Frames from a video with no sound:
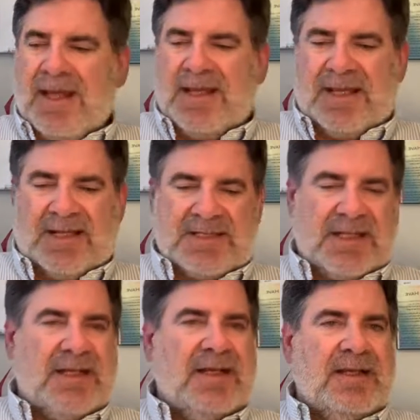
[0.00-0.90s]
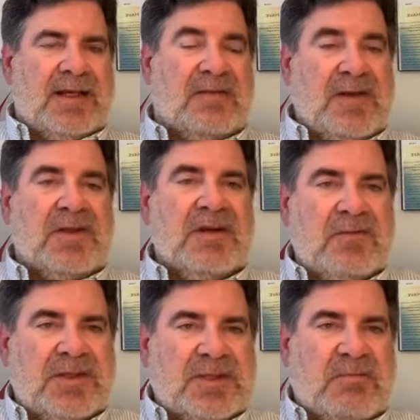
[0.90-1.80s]
And I said, I fell in love
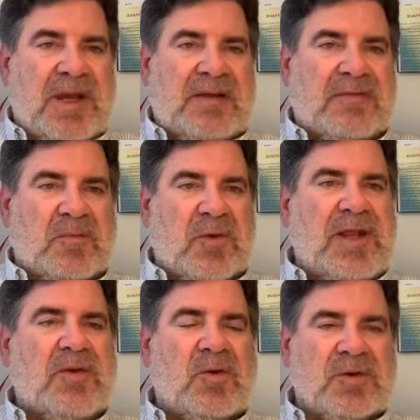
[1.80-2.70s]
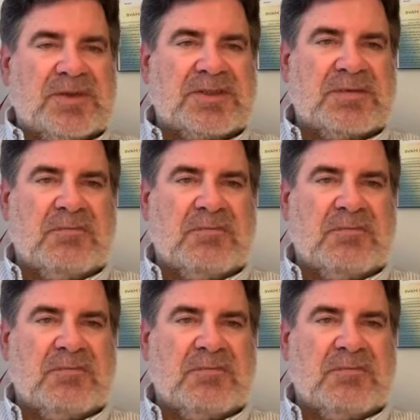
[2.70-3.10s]
with this bike from Red Horse